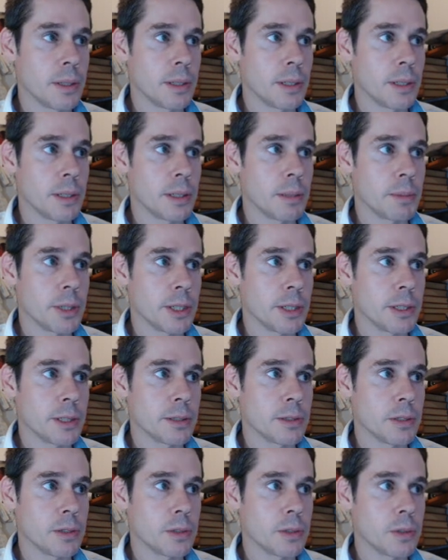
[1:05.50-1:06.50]
by
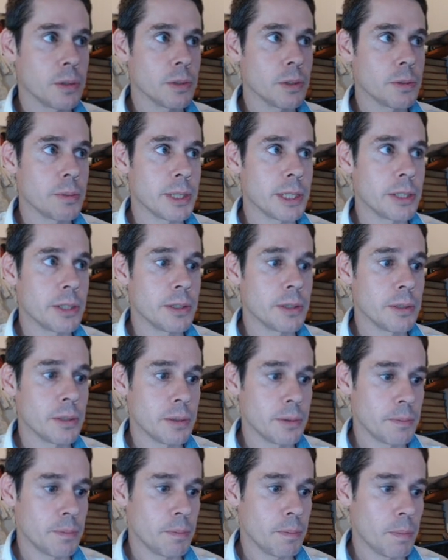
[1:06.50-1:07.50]
going to Tools menu,
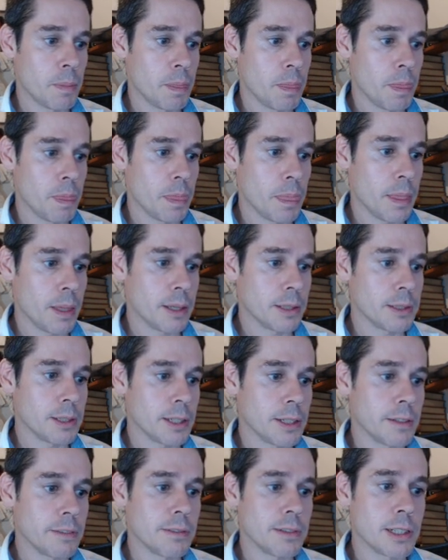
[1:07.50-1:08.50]
and say
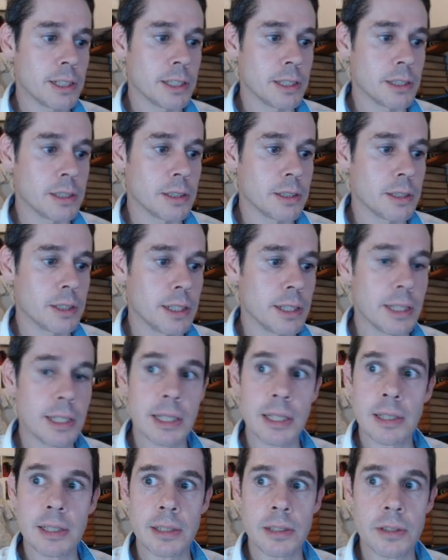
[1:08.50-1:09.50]
Advanced,
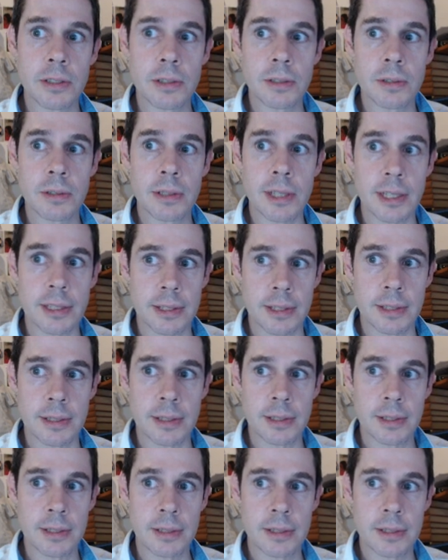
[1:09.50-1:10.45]
add a new section.